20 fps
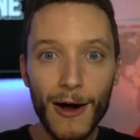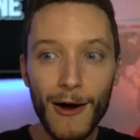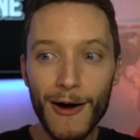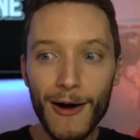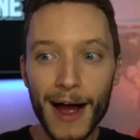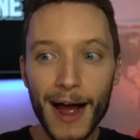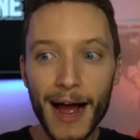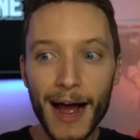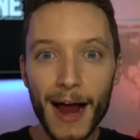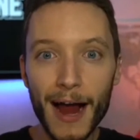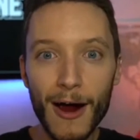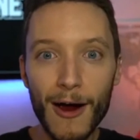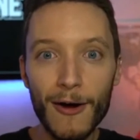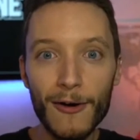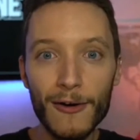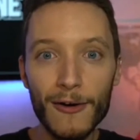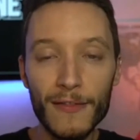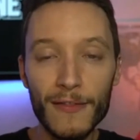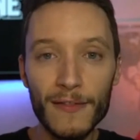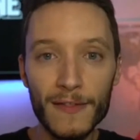are
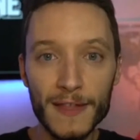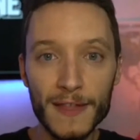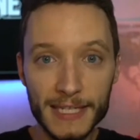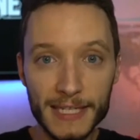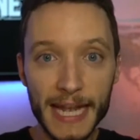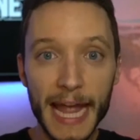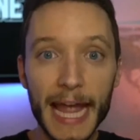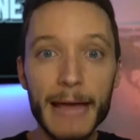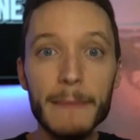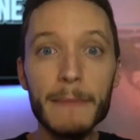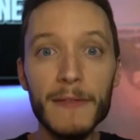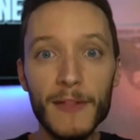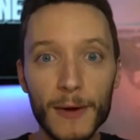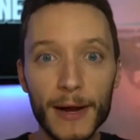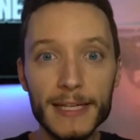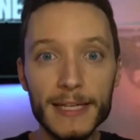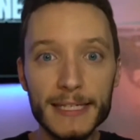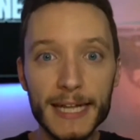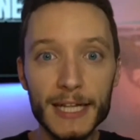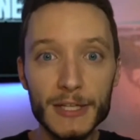the same in the
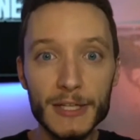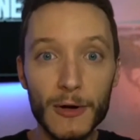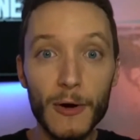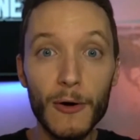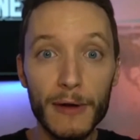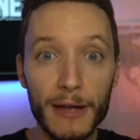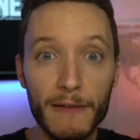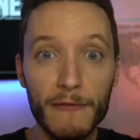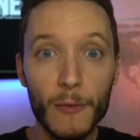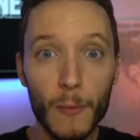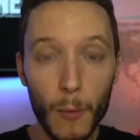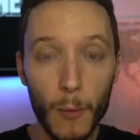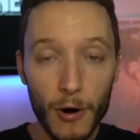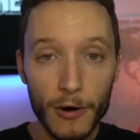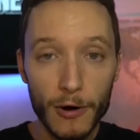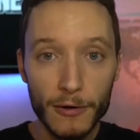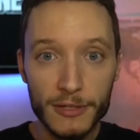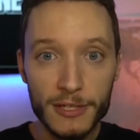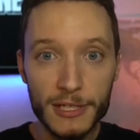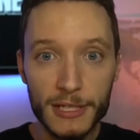United States or even
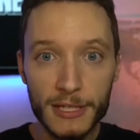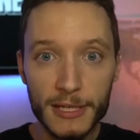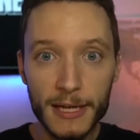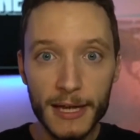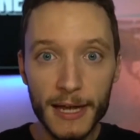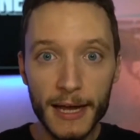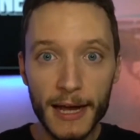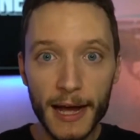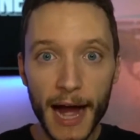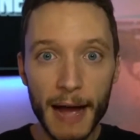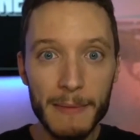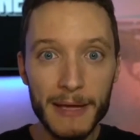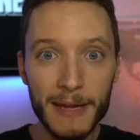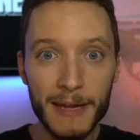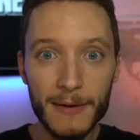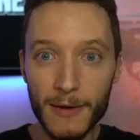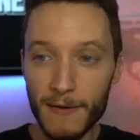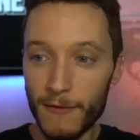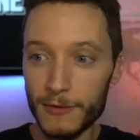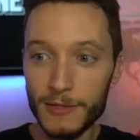worse. I
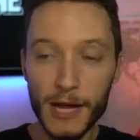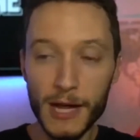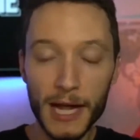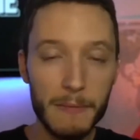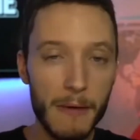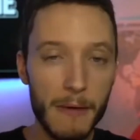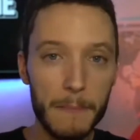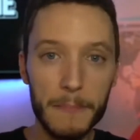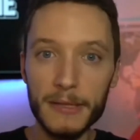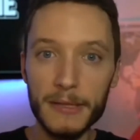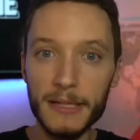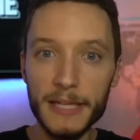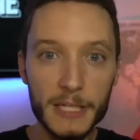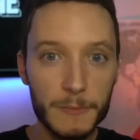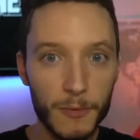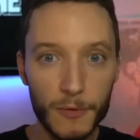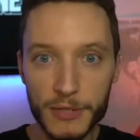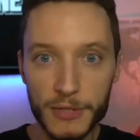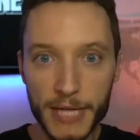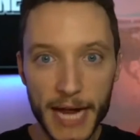mean, if we're talking about
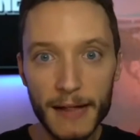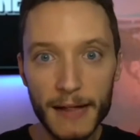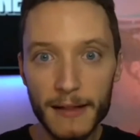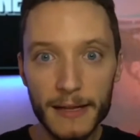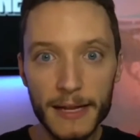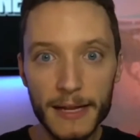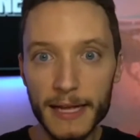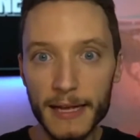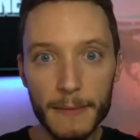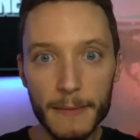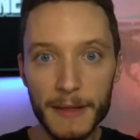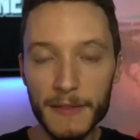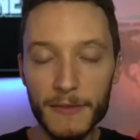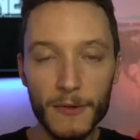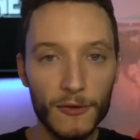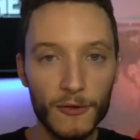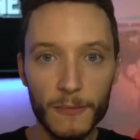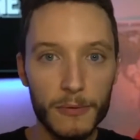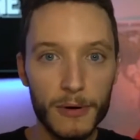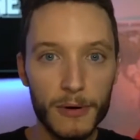police brutality, I mean,
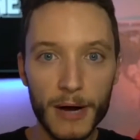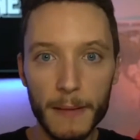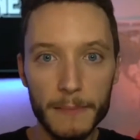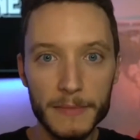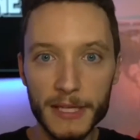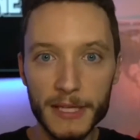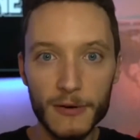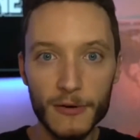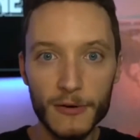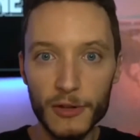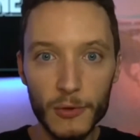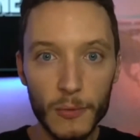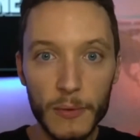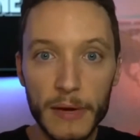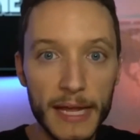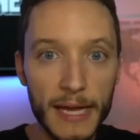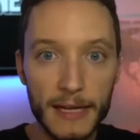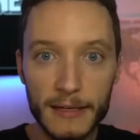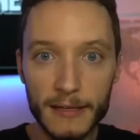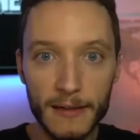those are problems that are
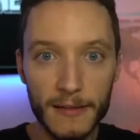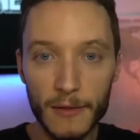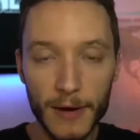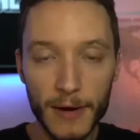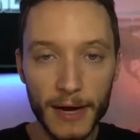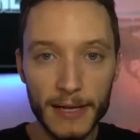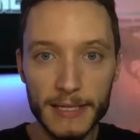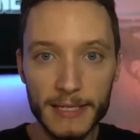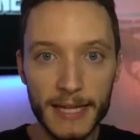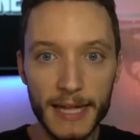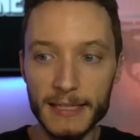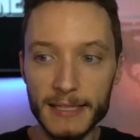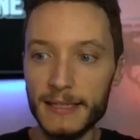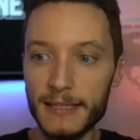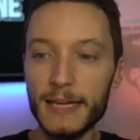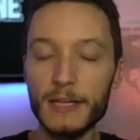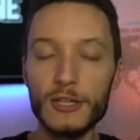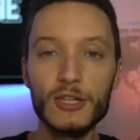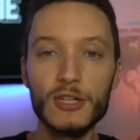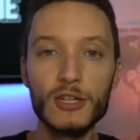unique to the United
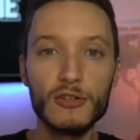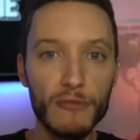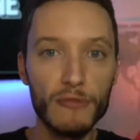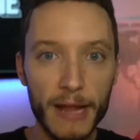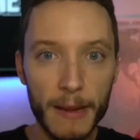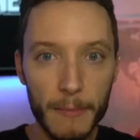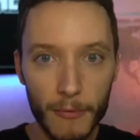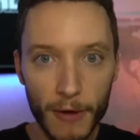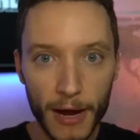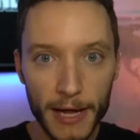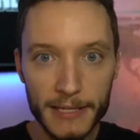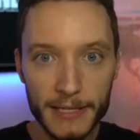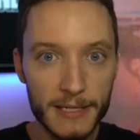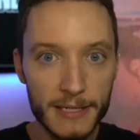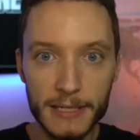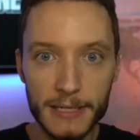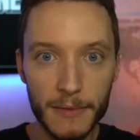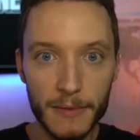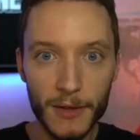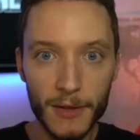States, the extreme
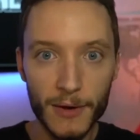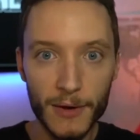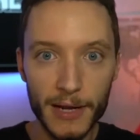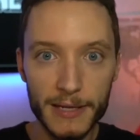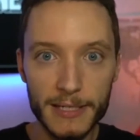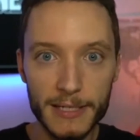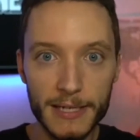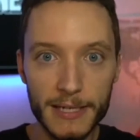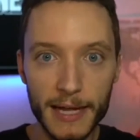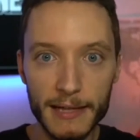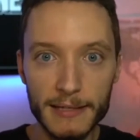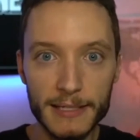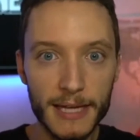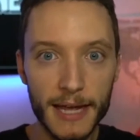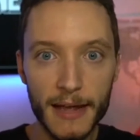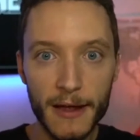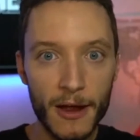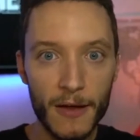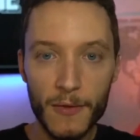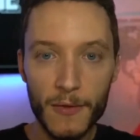racism in the United States.
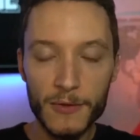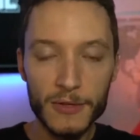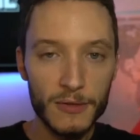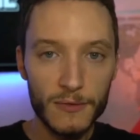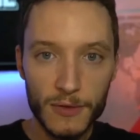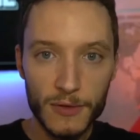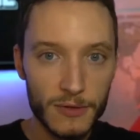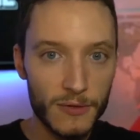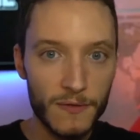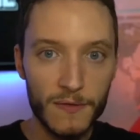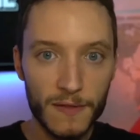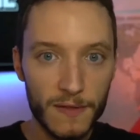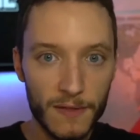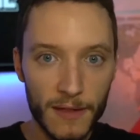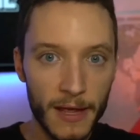Those are,